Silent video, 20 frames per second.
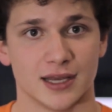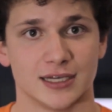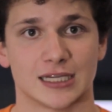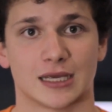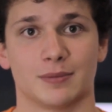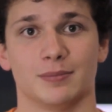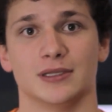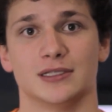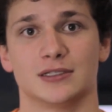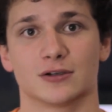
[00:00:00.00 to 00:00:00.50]
to
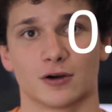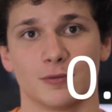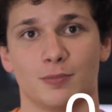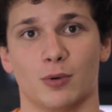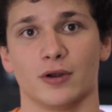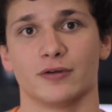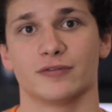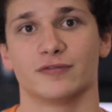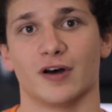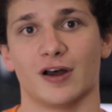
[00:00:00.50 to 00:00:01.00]
commit
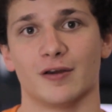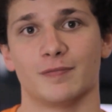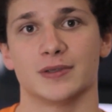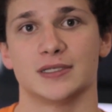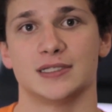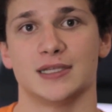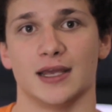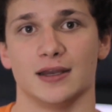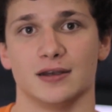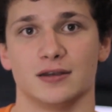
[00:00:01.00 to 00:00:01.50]

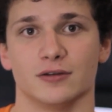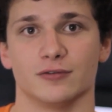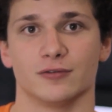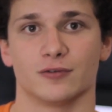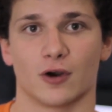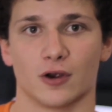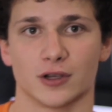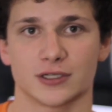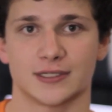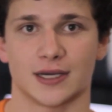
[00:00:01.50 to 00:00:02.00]
0.5% of
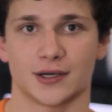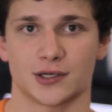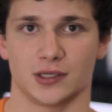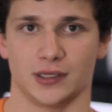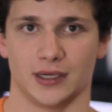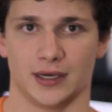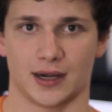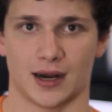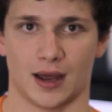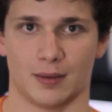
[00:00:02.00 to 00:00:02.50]
gross
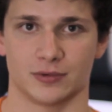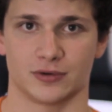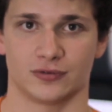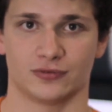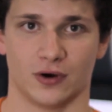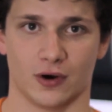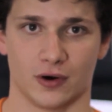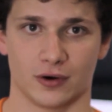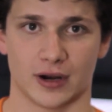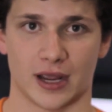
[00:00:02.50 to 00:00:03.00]
national income to
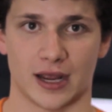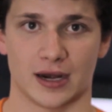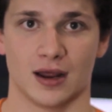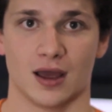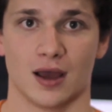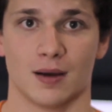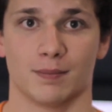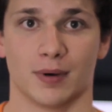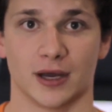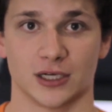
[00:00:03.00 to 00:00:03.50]
foreign aid
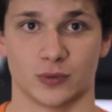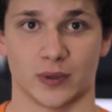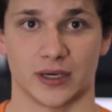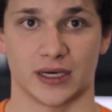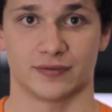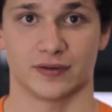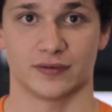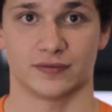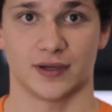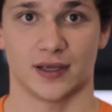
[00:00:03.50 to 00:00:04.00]
by
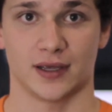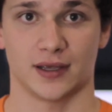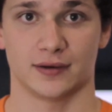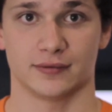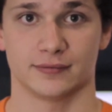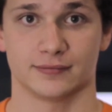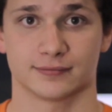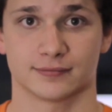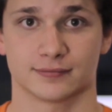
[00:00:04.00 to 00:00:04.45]
2015.